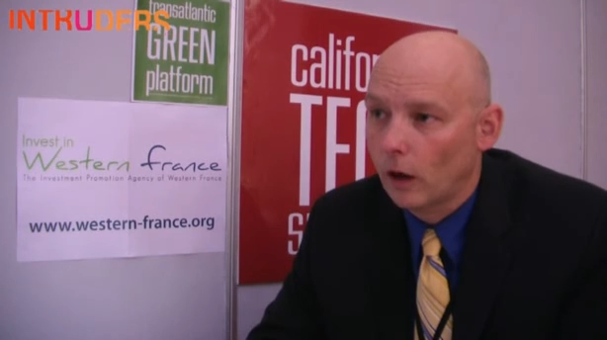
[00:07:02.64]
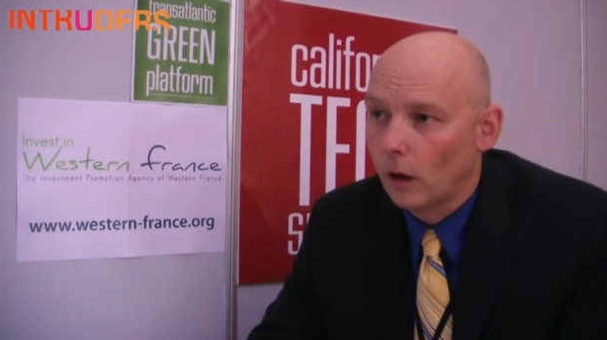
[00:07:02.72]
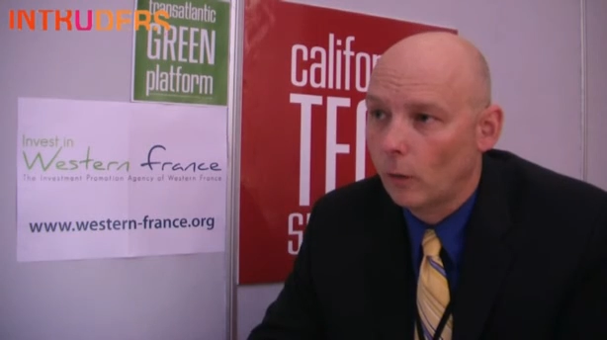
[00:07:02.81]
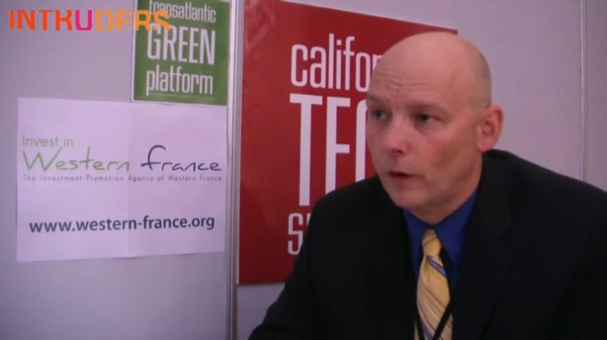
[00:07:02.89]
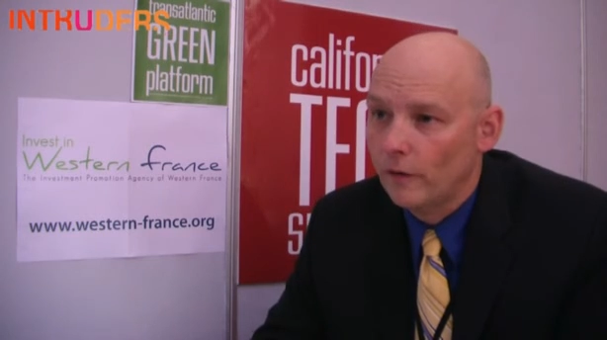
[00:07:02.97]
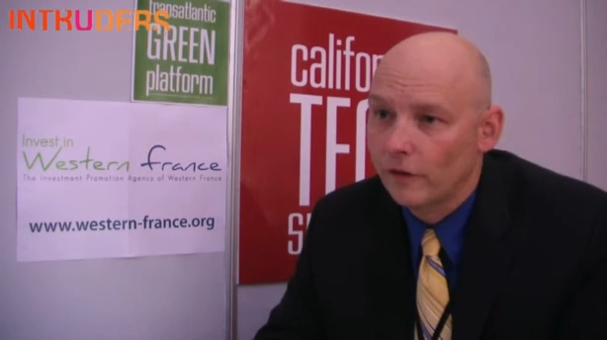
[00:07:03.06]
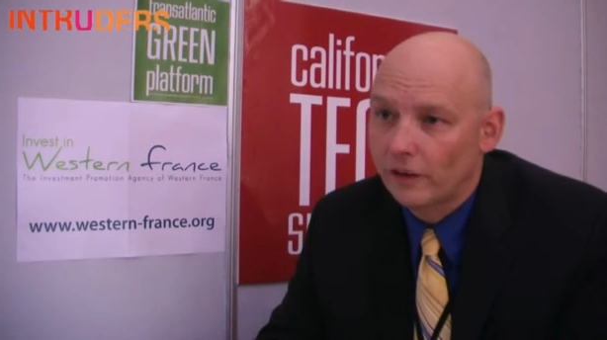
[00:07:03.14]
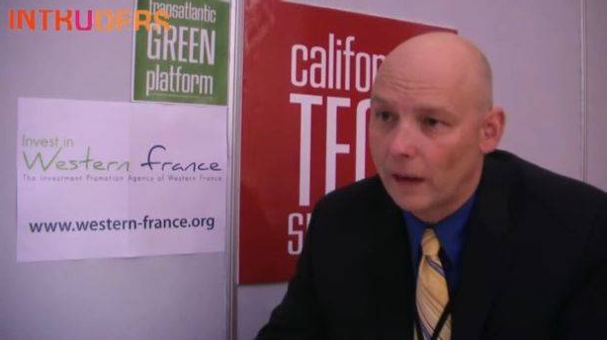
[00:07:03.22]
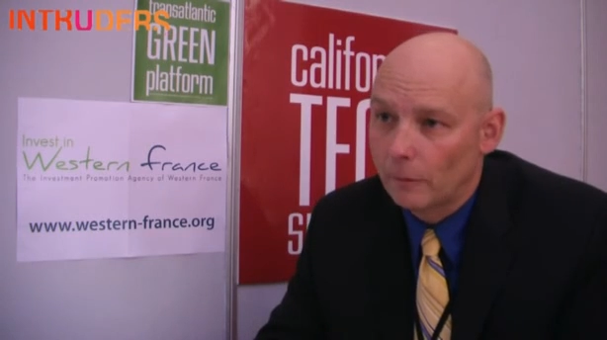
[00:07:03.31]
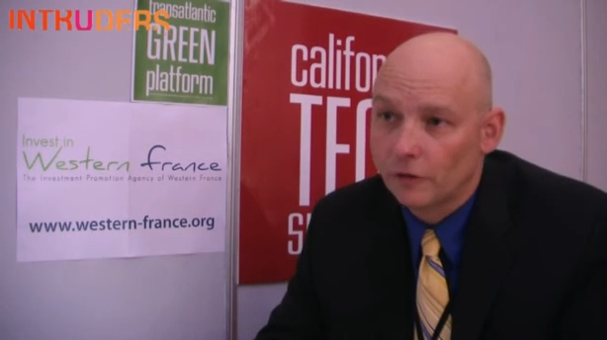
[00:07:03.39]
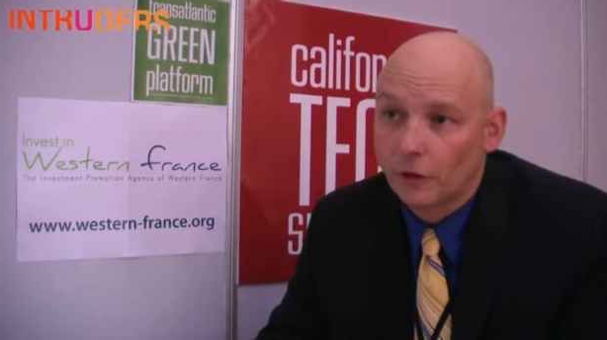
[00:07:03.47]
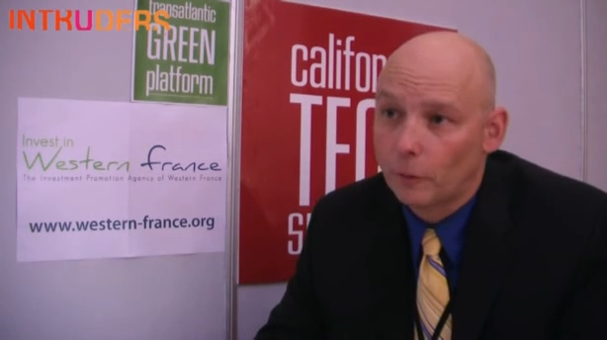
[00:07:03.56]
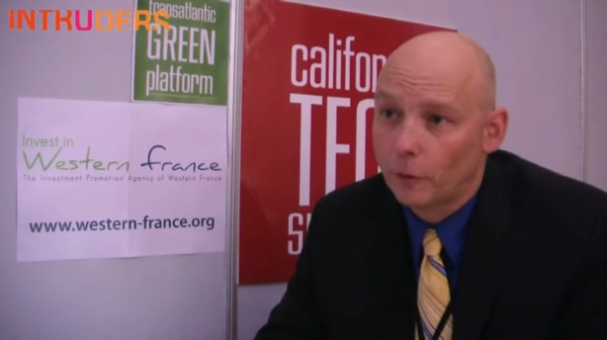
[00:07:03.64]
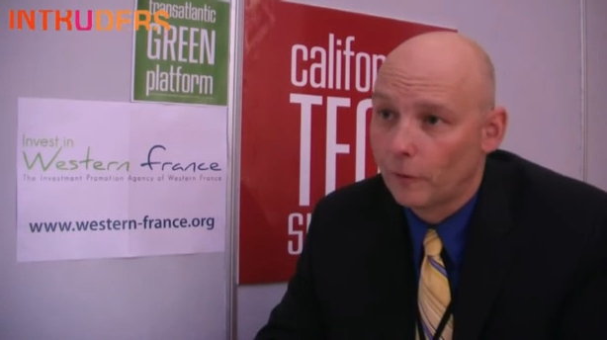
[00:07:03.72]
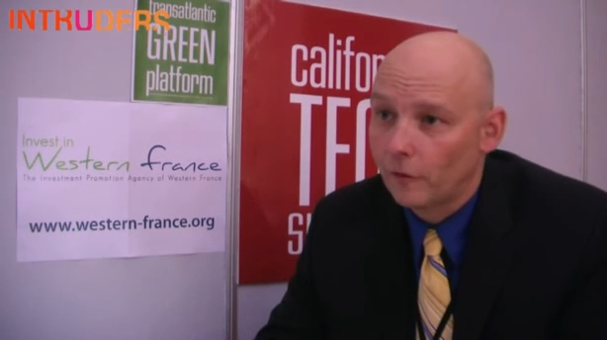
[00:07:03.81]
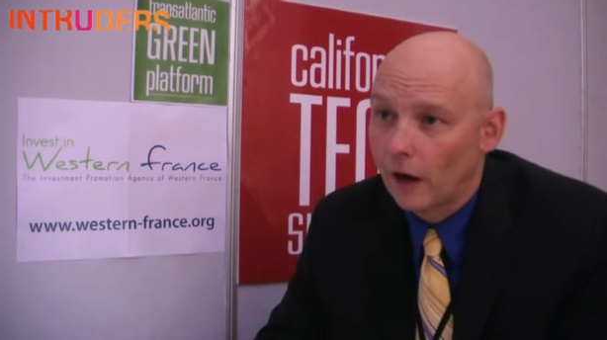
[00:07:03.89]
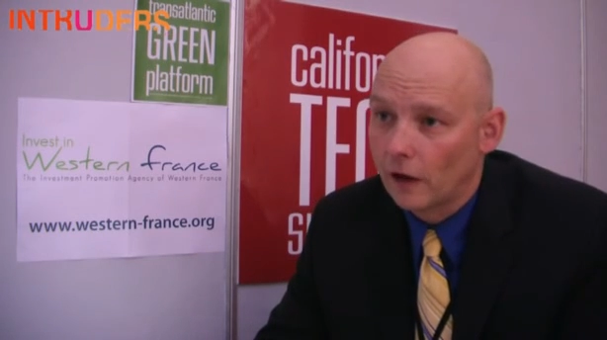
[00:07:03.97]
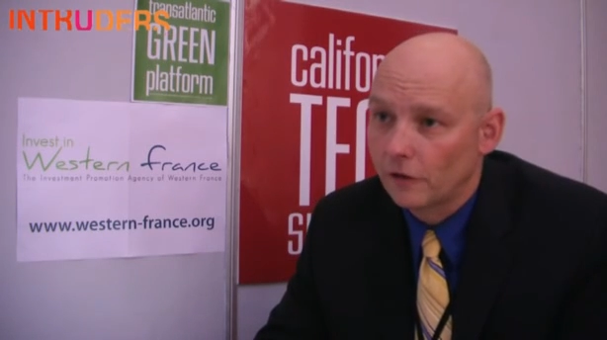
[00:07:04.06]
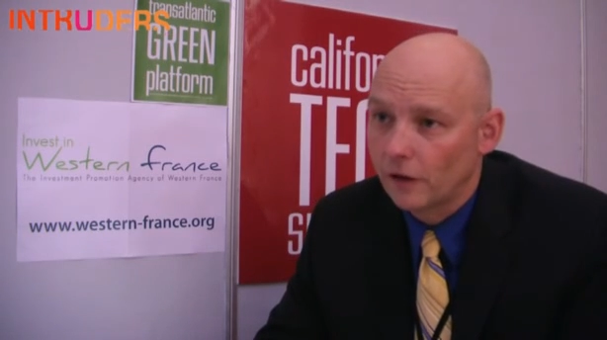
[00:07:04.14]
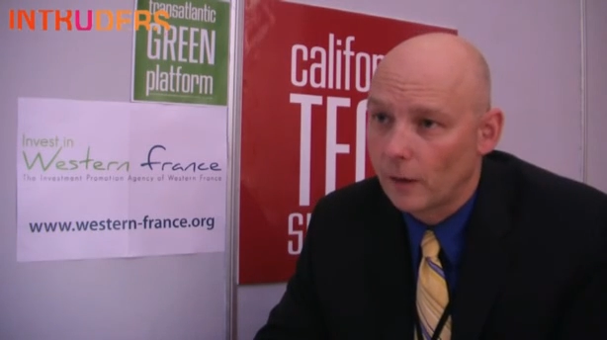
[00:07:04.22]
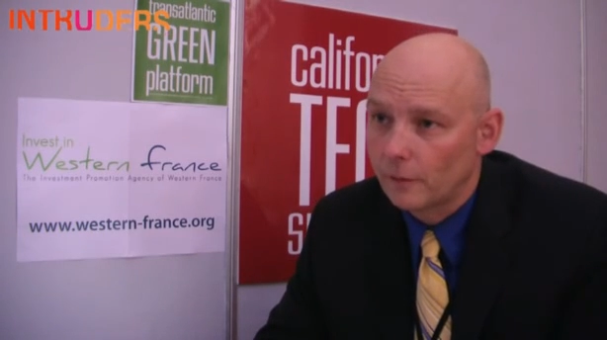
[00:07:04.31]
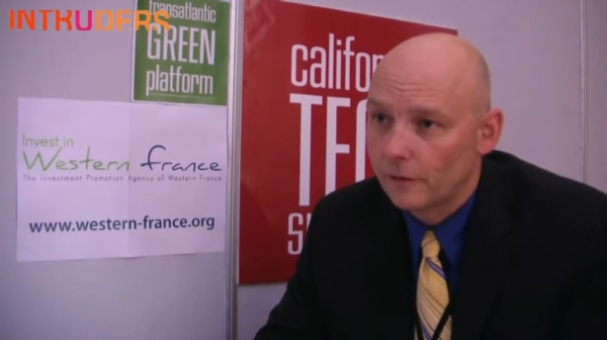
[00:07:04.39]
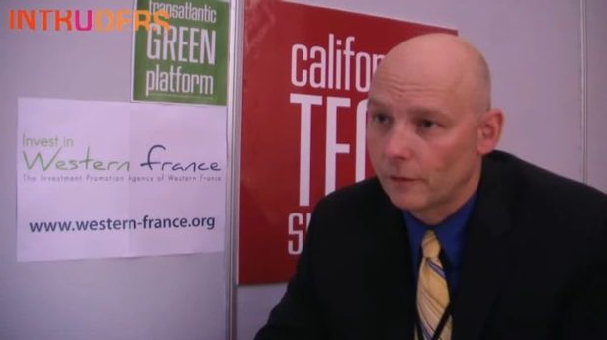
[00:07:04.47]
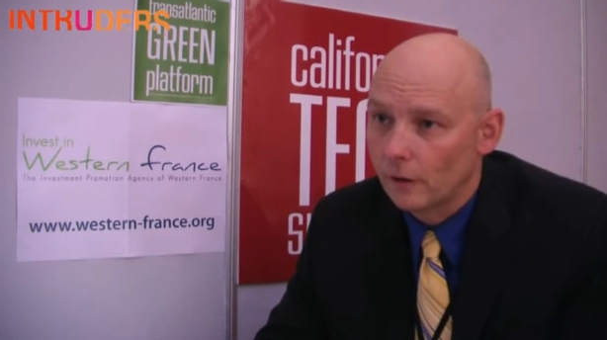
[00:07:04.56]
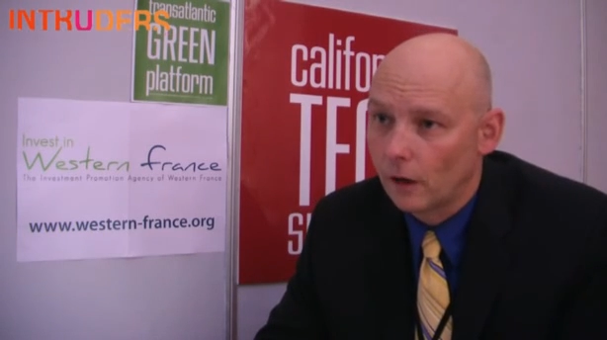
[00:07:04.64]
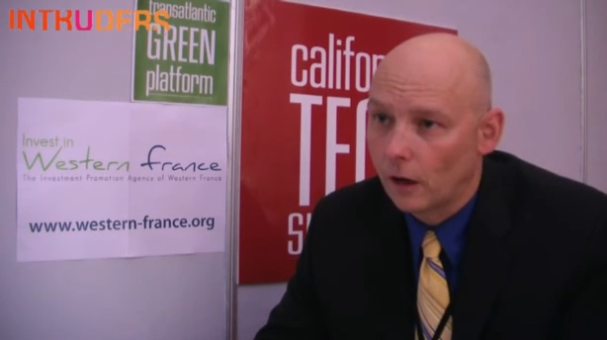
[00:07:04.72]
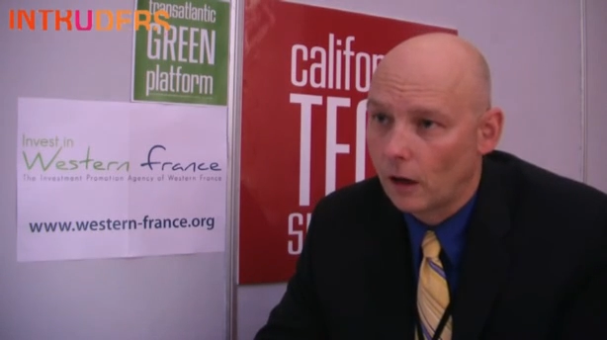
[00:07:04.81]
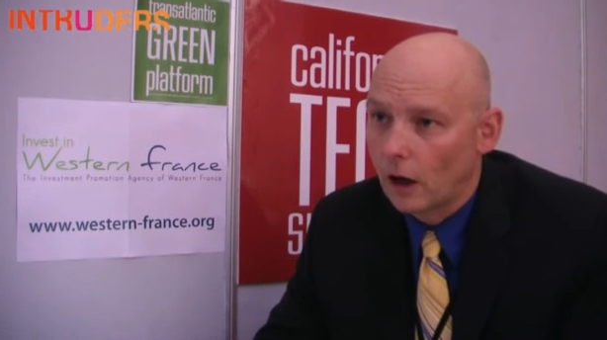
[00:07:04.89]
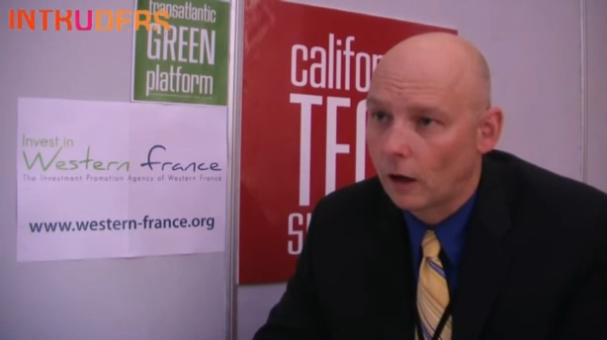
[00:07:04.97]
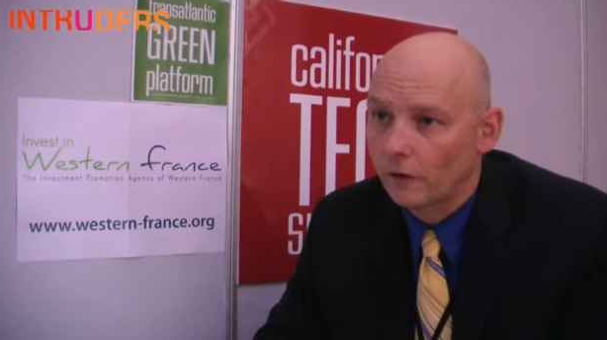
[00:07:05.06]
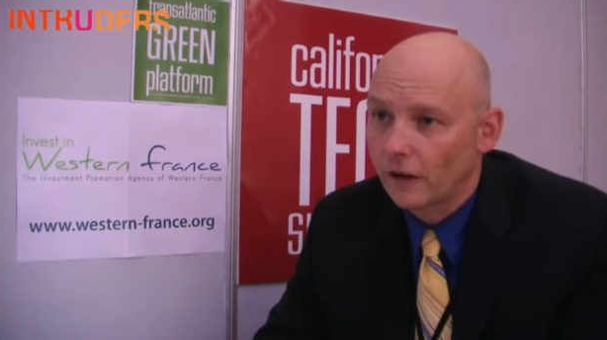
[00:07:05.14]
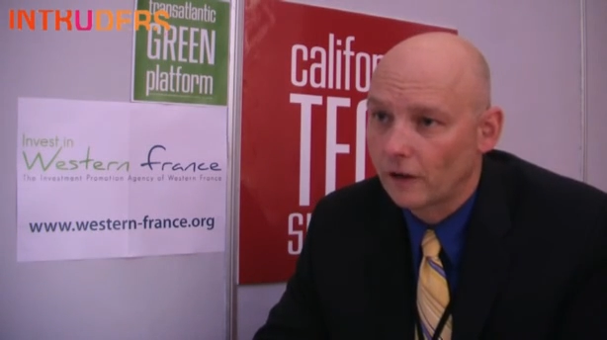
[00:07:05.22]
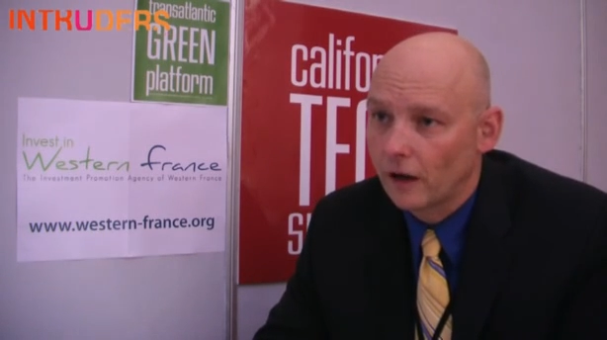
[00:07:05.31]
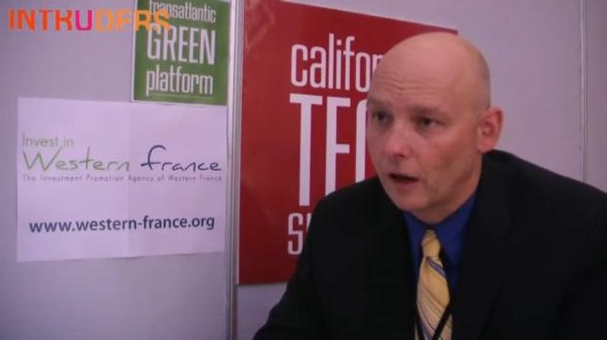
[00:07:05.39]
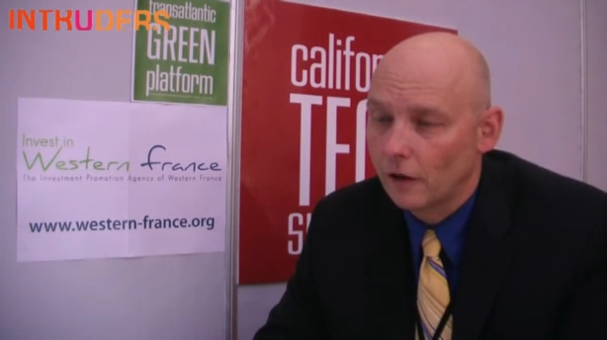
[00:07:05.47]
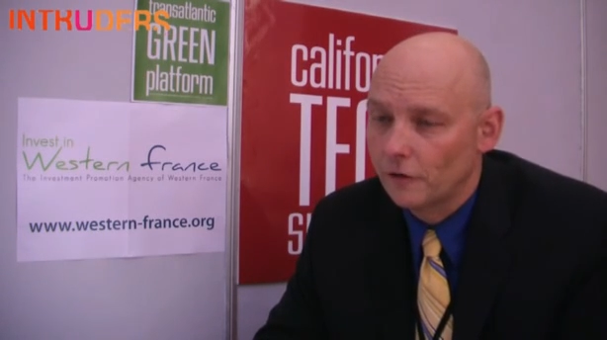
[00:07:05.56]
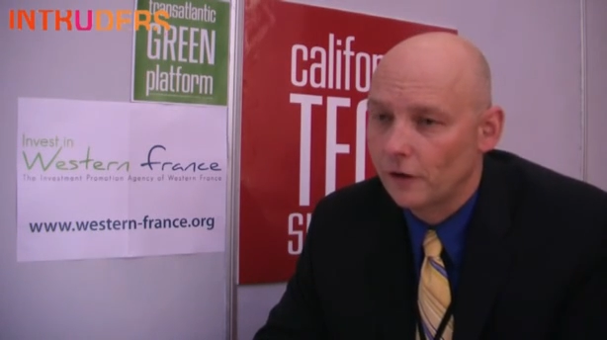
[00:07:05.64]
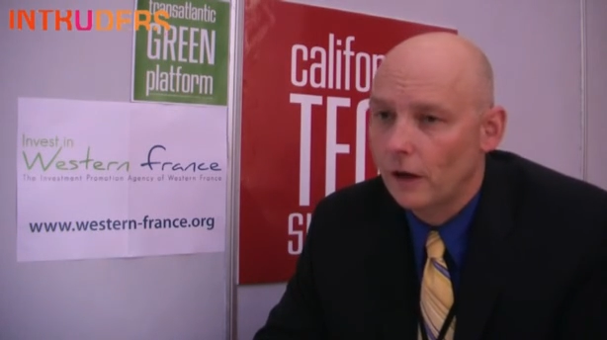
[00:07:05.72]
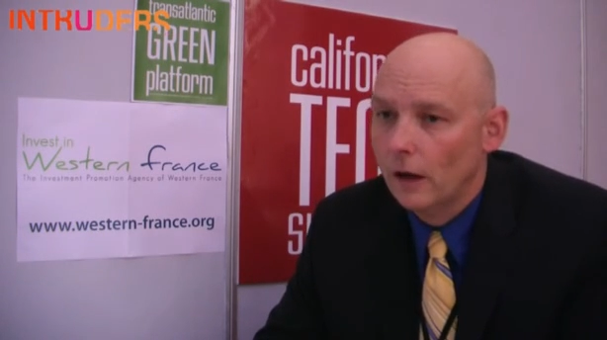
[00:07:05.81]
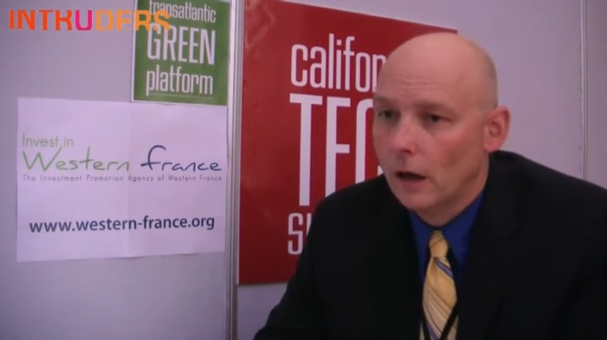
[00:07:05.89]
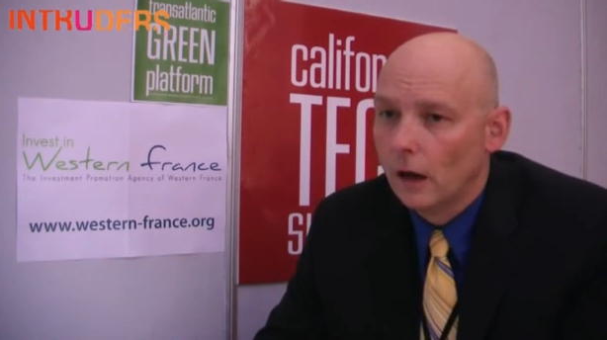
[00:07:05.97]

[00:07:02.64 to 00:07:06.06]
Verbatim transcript: uh, we've established our proof of concept uh, on our technology,